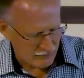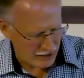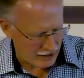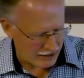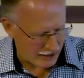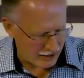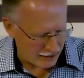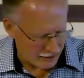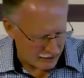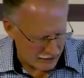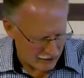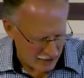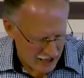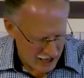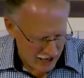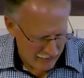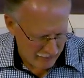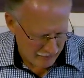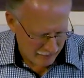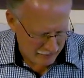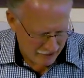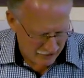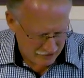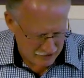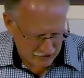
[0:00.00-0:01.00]
And
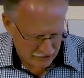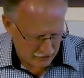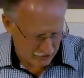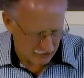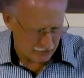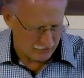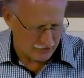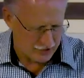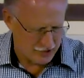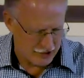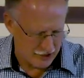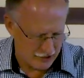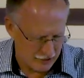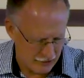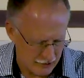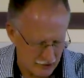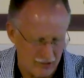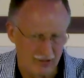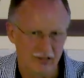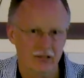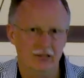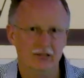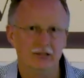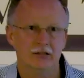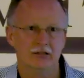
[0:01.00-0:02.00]
I'm about to close
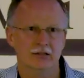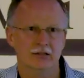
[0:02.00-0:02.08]
here.